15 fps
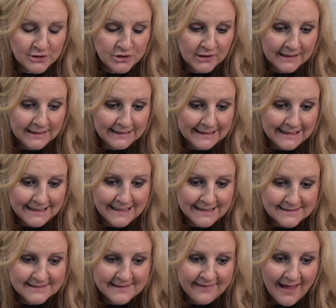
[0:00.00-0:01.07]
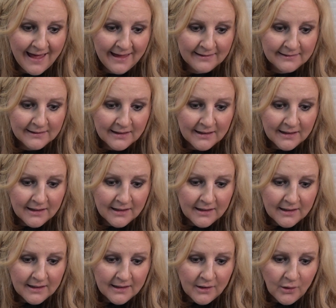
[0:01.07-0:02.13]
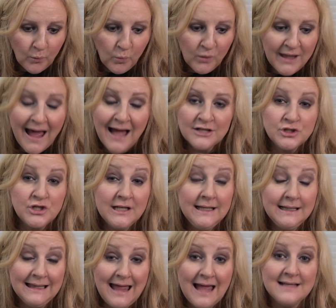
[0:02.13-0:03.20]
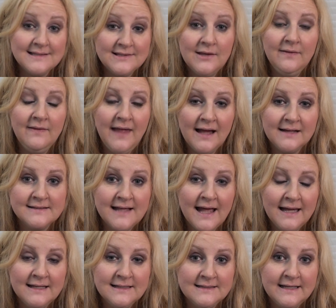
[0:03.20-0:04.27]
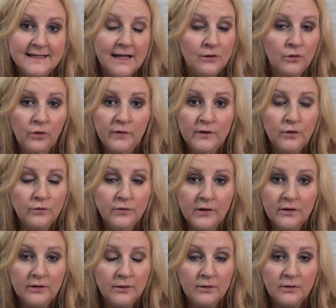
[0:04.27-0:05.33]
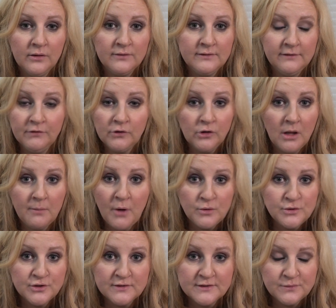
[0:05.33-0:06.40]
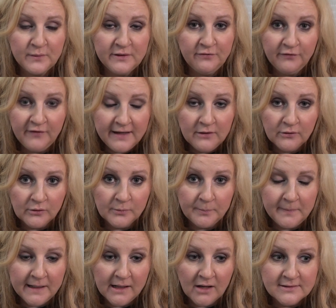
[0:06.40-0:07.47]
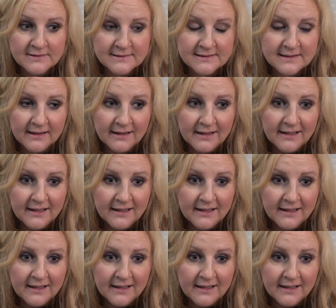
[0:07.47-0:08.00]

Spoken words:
actually lean into that, will actually lessen the anxiety and all the other difficult emotions we feel, because